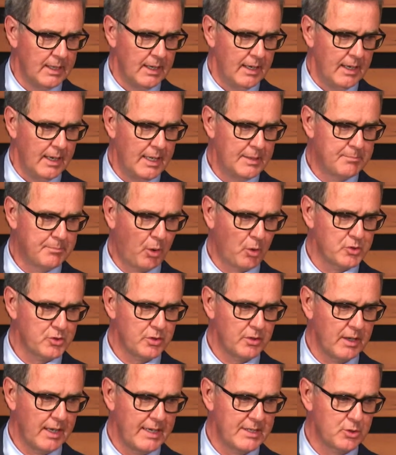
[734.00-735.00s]
And
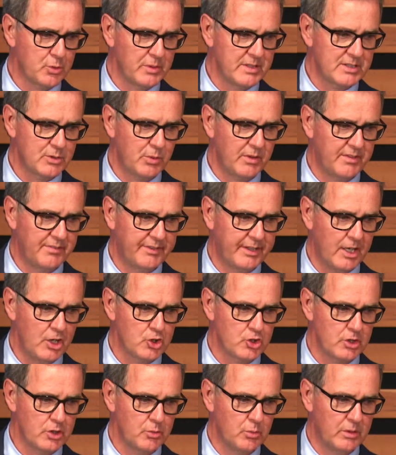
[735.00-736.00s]
personalized risk
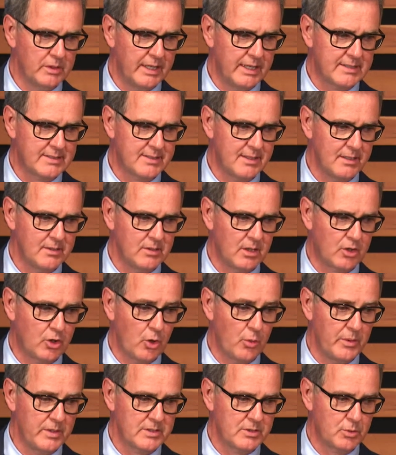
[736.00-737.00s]
stratification will extend the
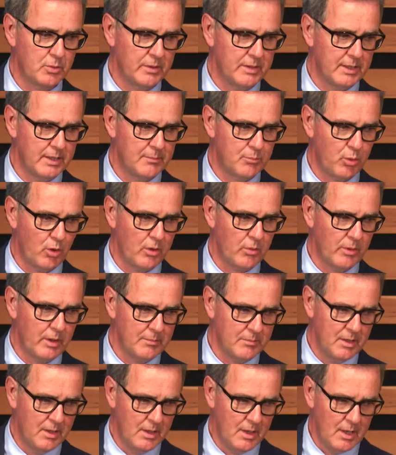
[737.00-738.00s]
current screening program